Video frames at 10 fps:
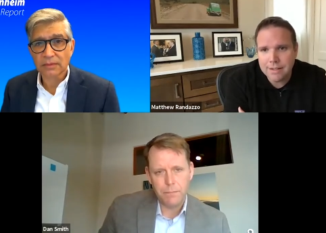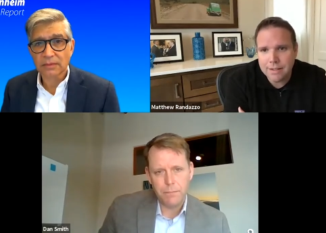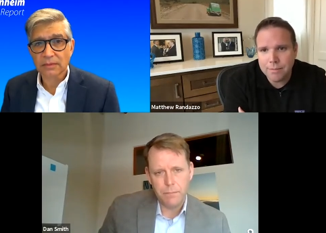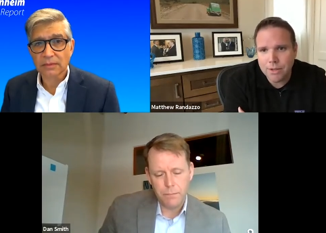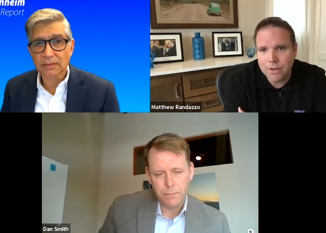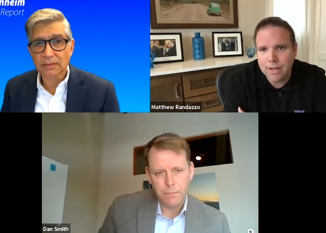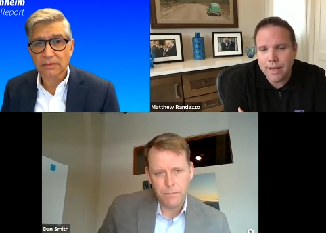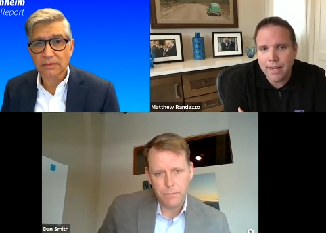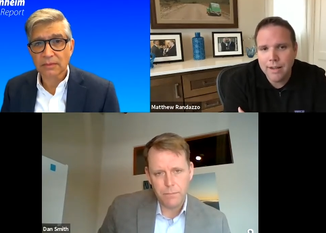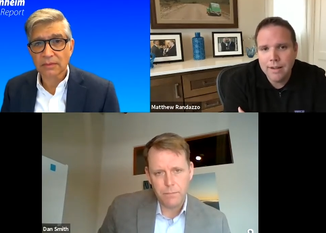Speaker 1: the
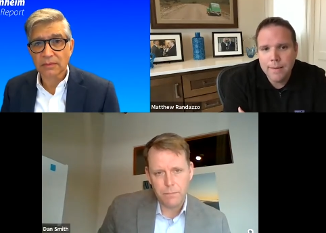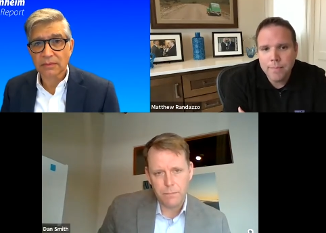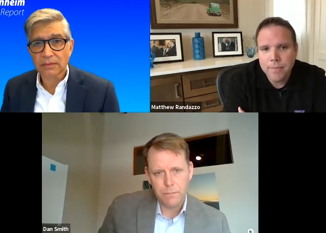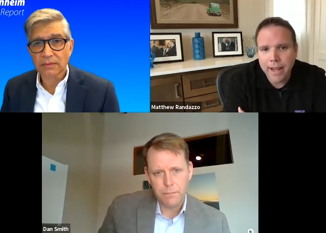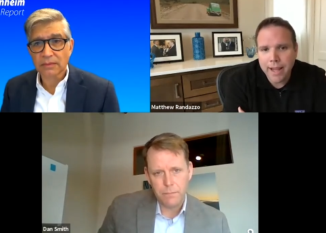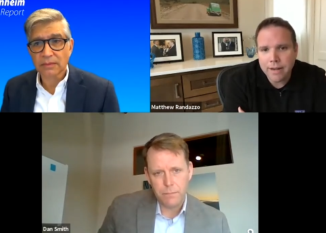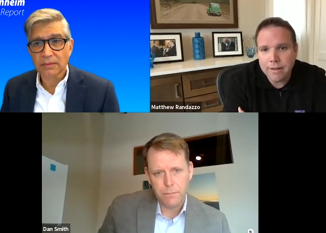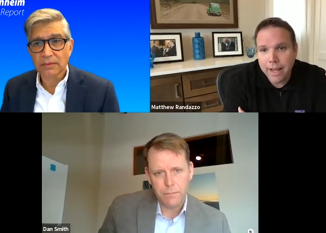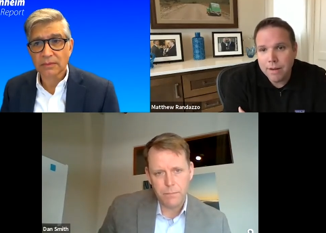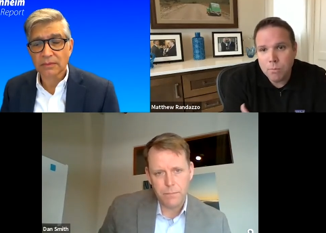community
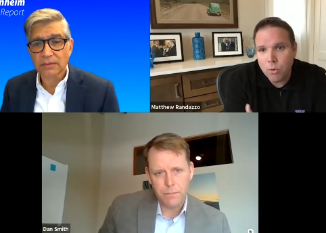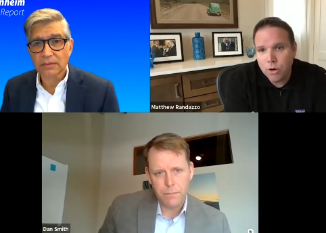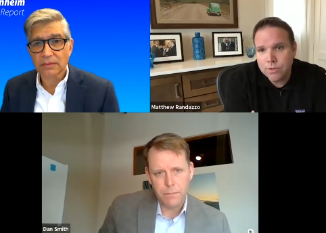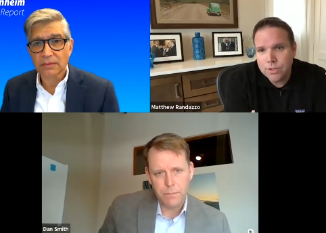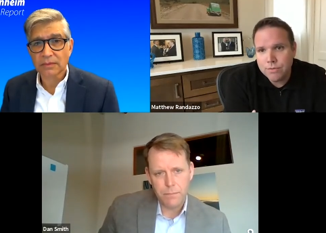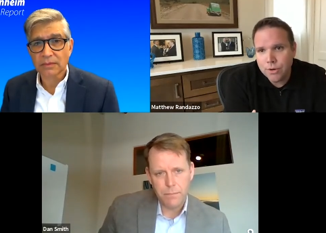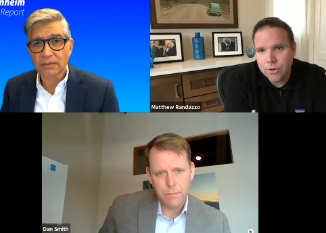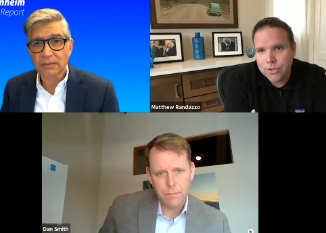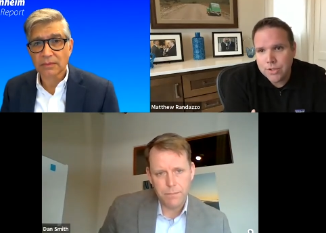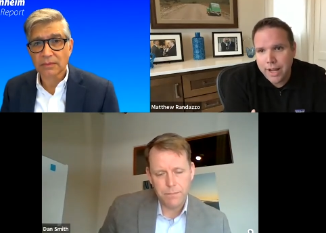and more
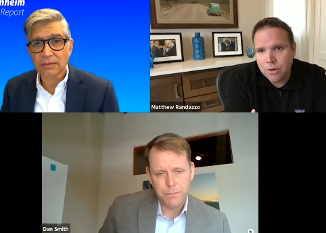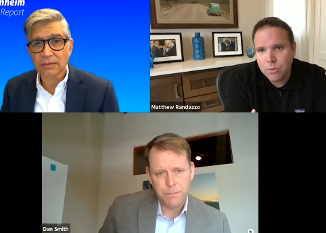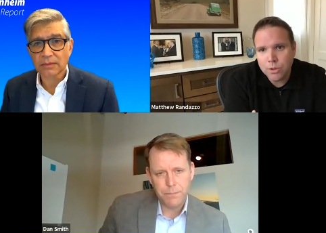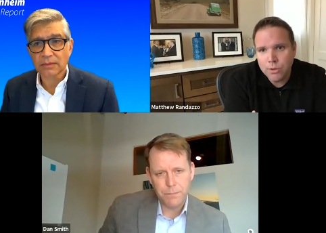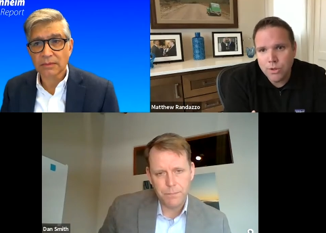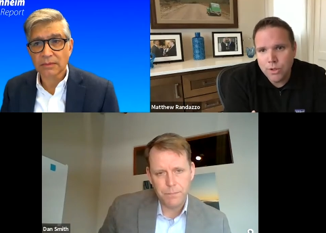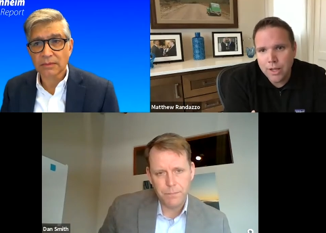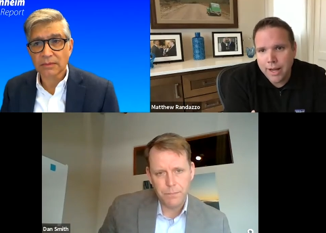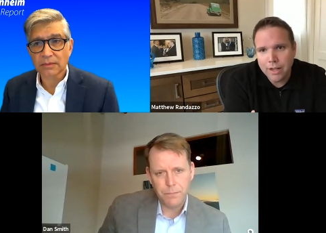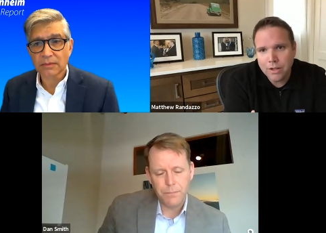diverse,
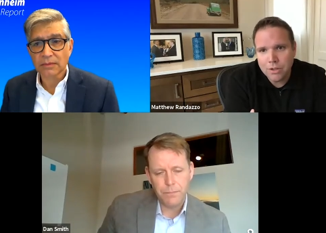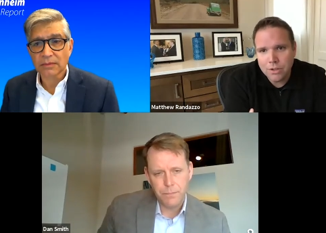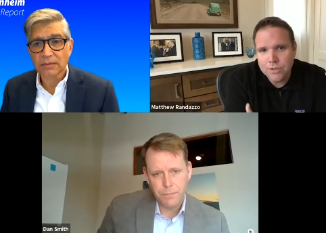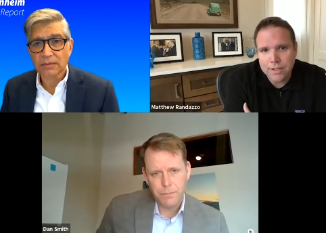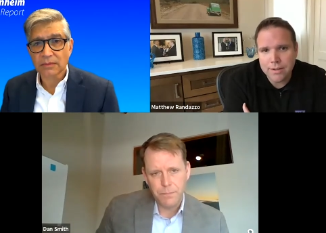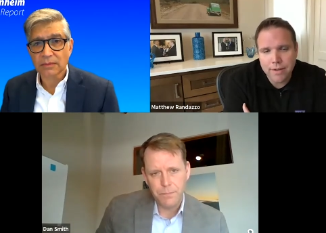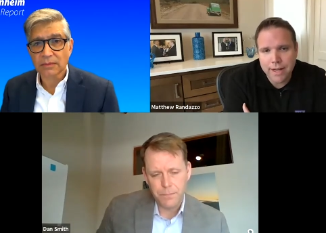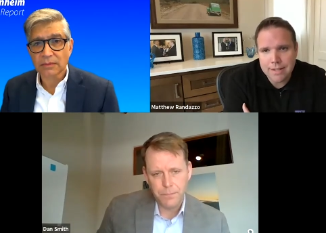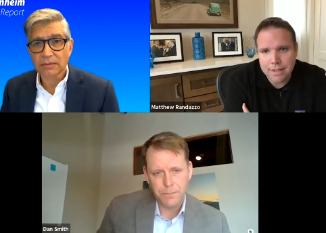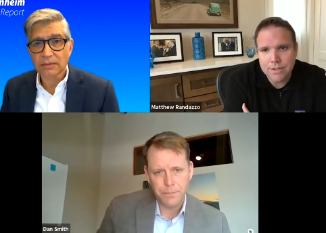equitable, and inclusive
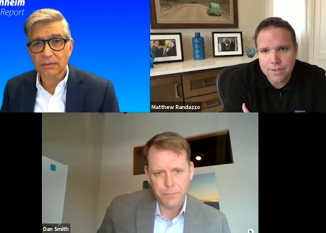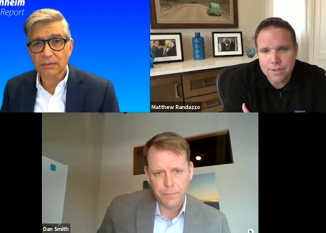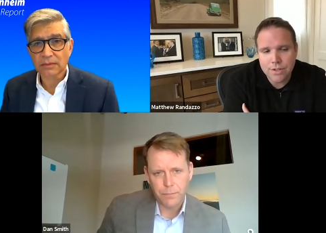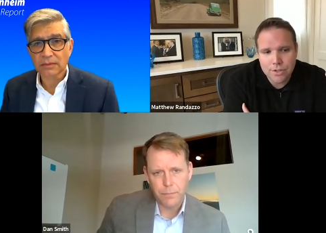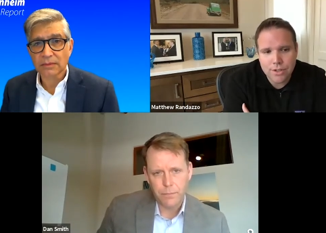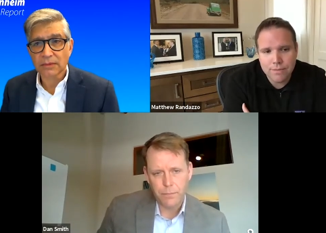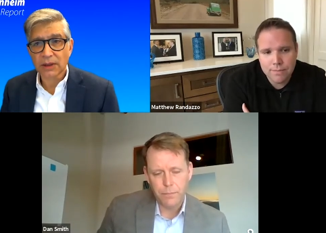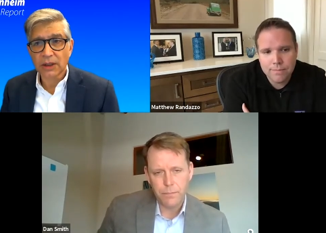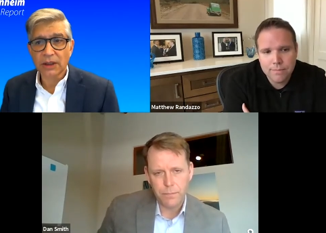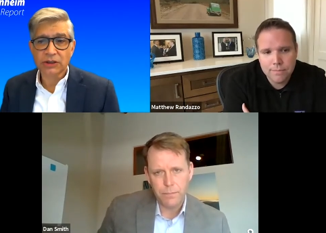as an institution.
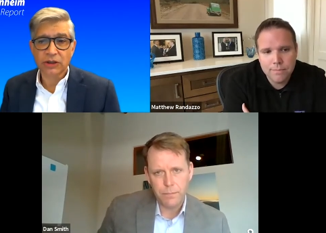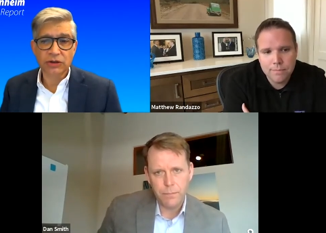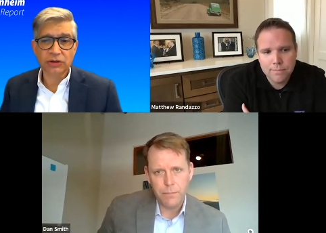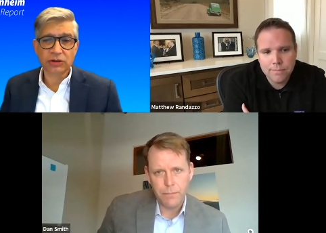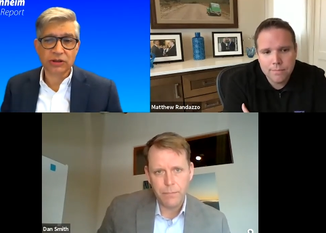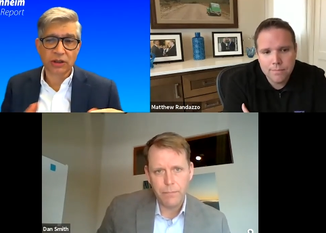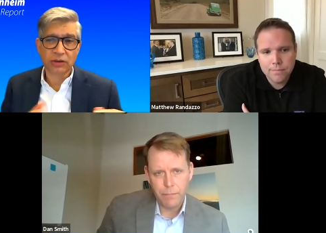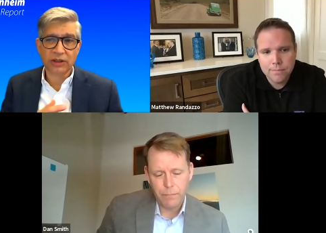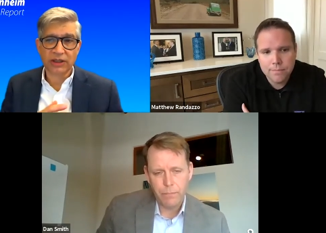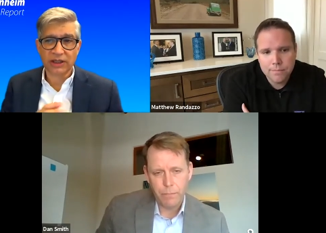
Speaker 2: So you,
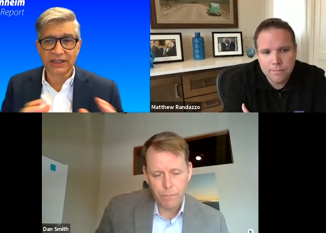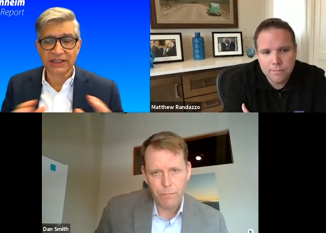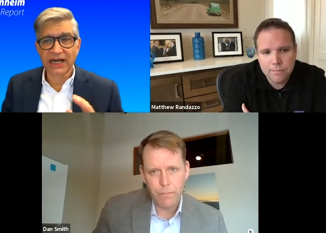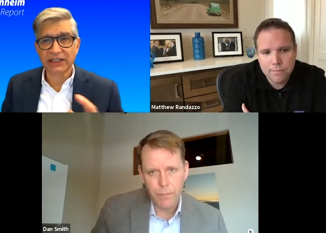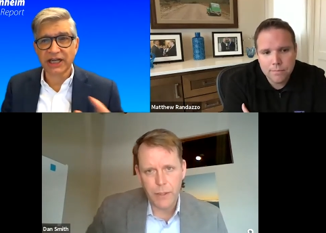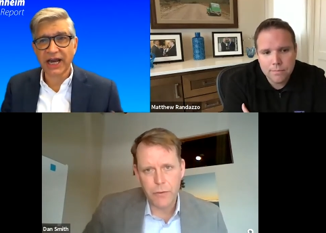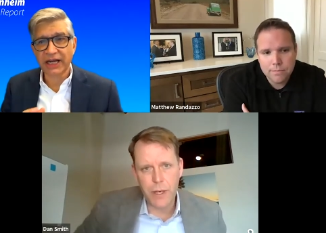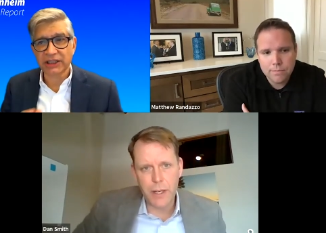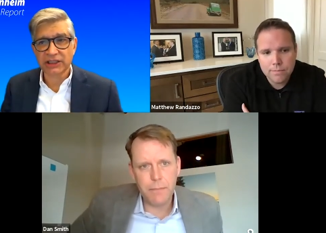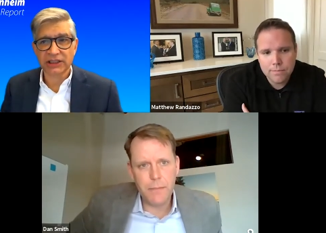this
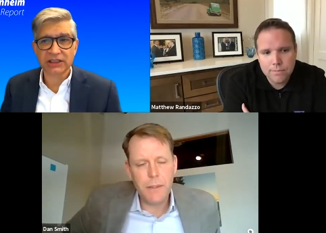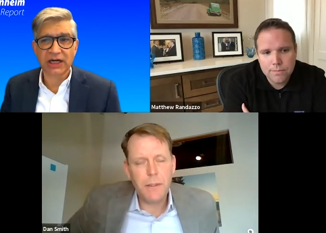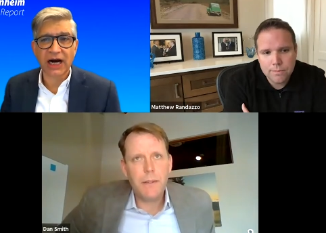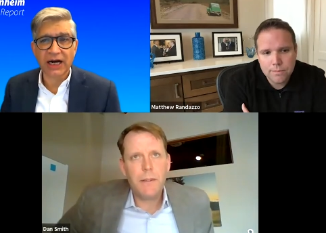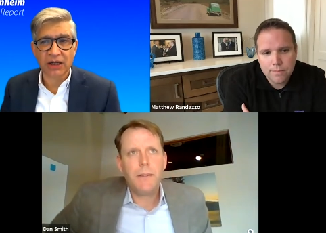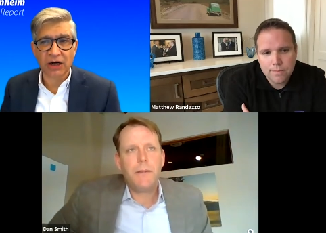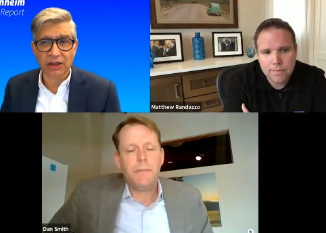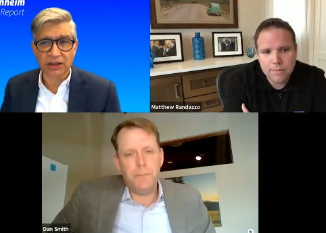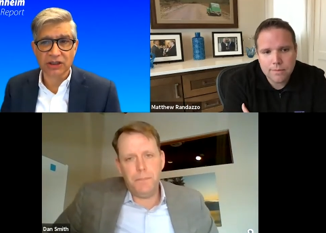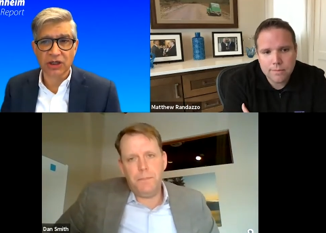education and
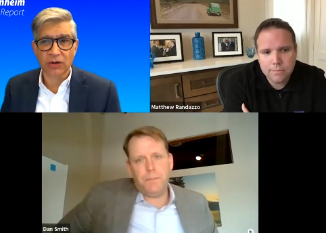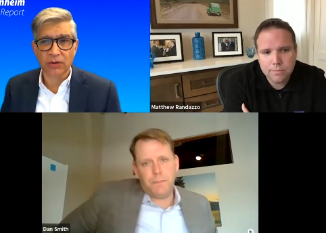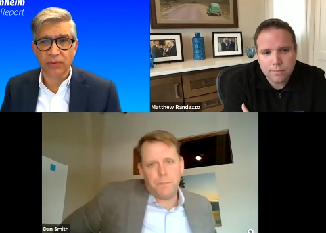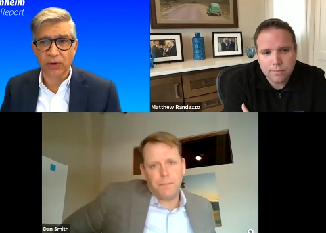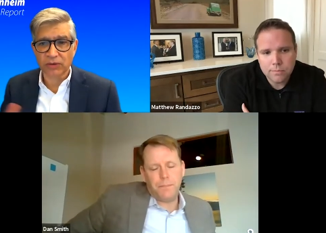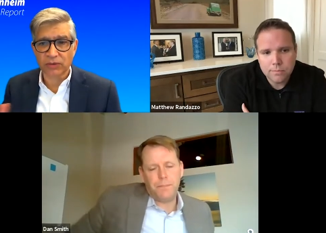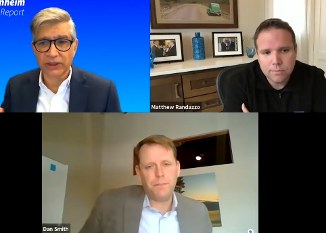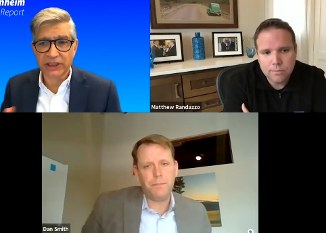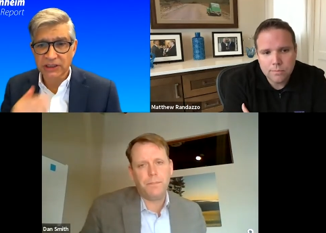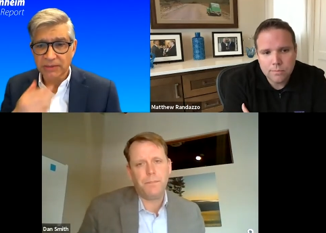dialogue is so important.
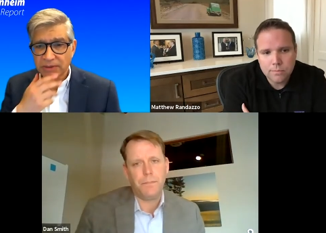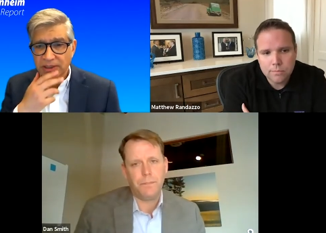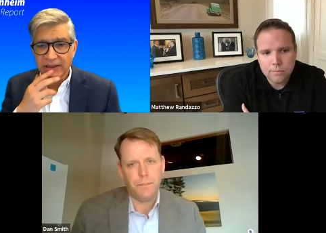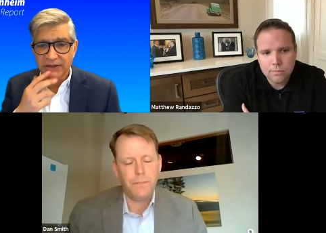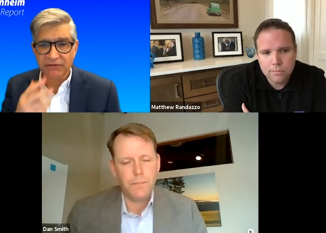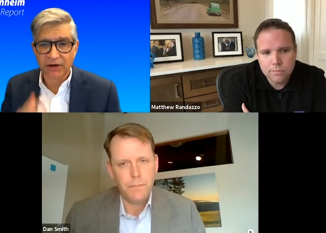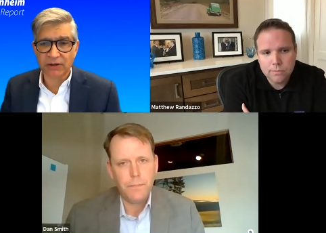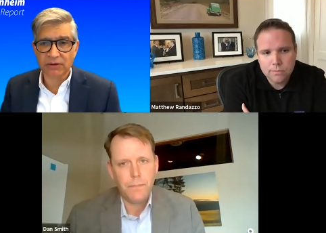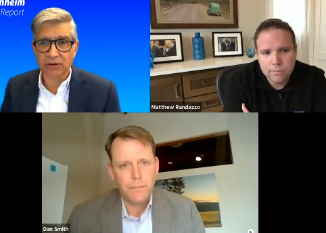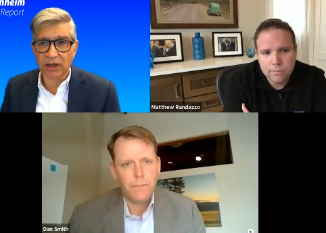We just completed a
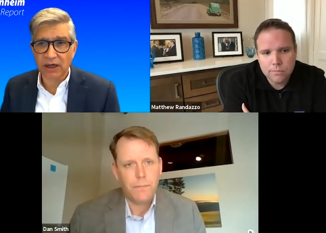poll